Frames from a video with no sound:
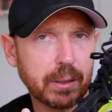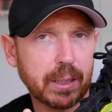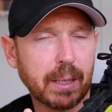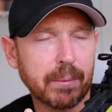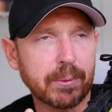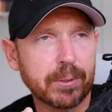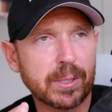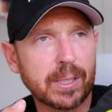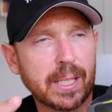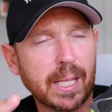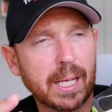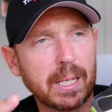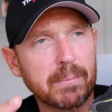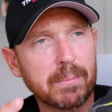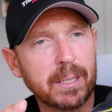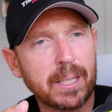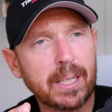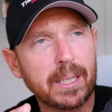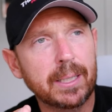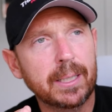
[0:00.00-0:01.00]
I'll come on to that in a
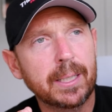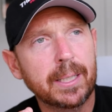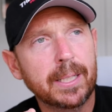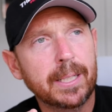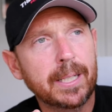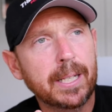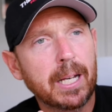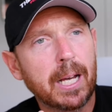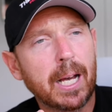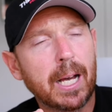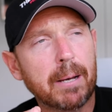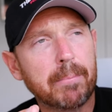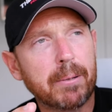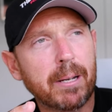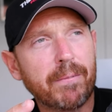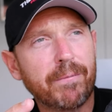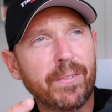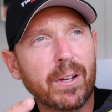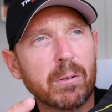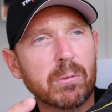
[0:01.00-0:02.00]
minute. But
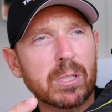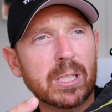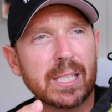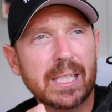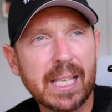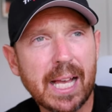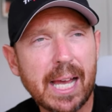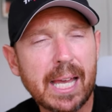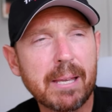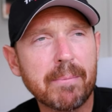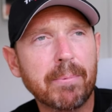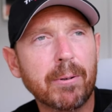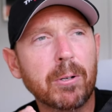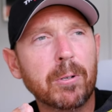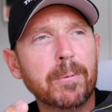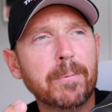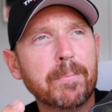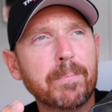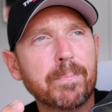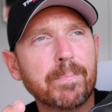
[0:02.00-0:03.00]
it felt
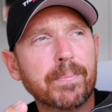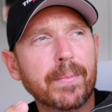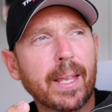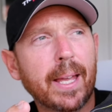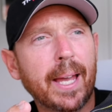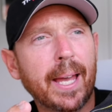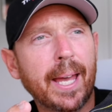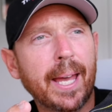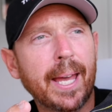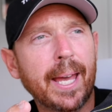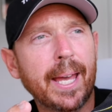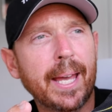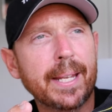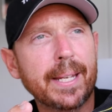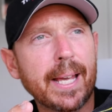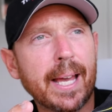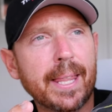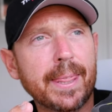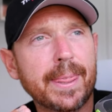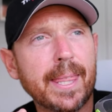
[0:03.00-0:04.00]
stable,
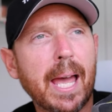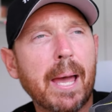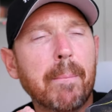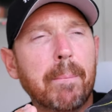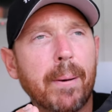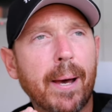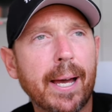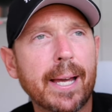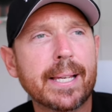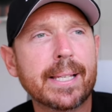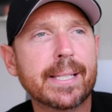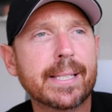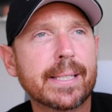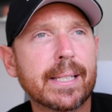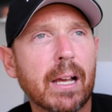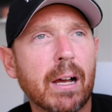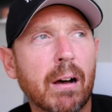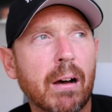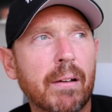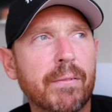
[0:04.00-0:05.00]
and at that
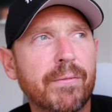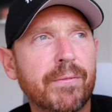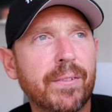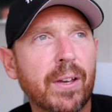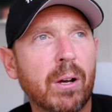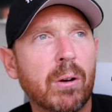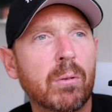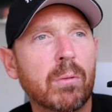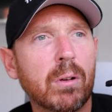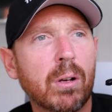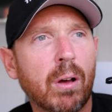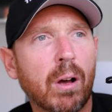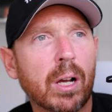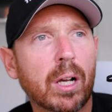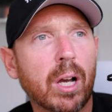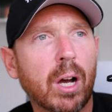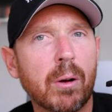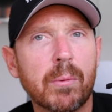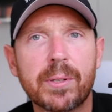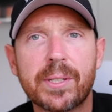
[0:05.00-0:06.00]
pace, I felt
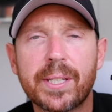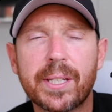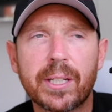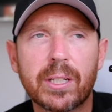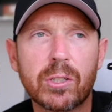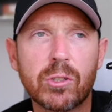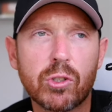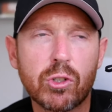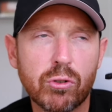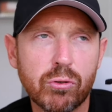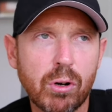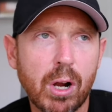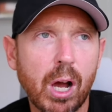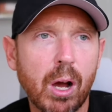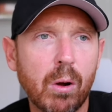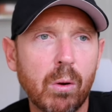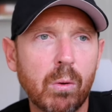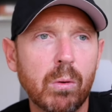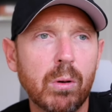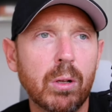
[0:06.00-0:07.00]
like I was in
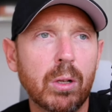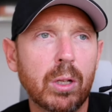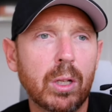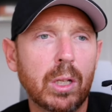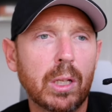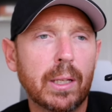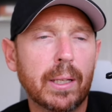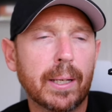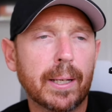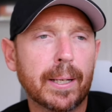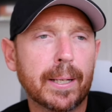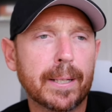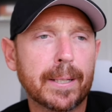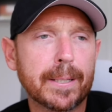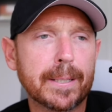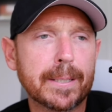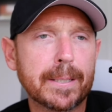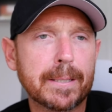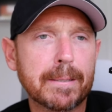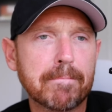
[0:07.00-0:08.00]
control.
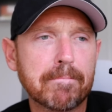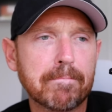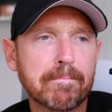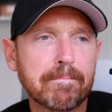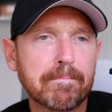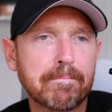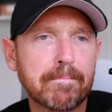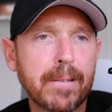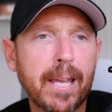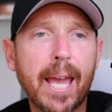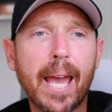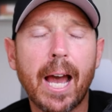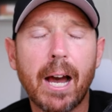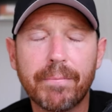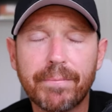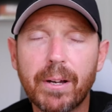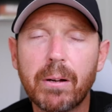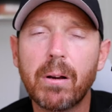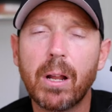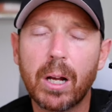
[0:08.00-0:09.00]
Yeah, I
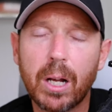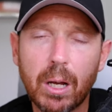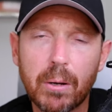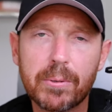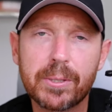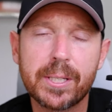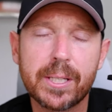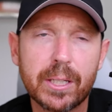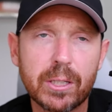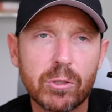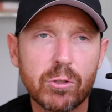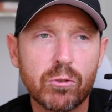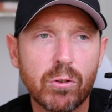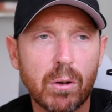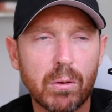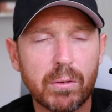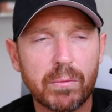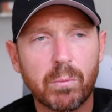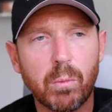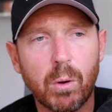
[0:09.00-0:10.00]
felt like I was in
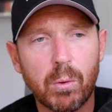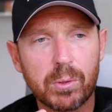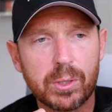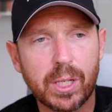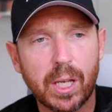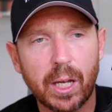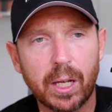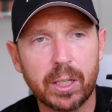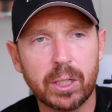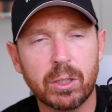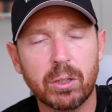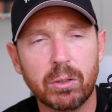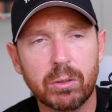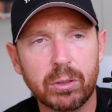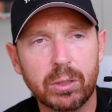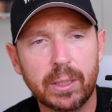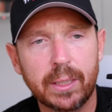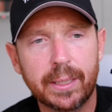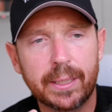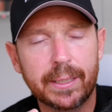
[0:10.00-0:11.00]
control of what was going
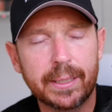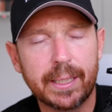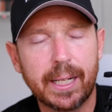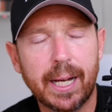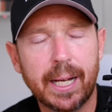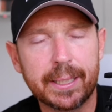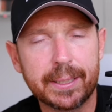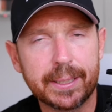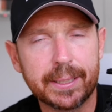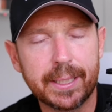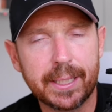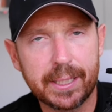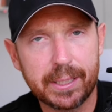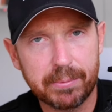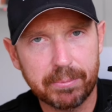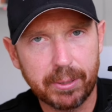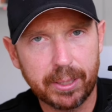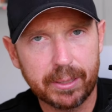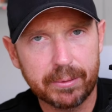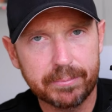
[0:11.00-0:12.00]
on
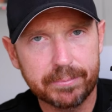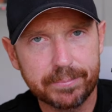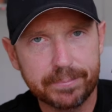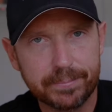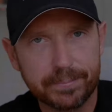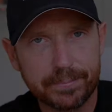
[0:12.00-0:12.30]
underneath me.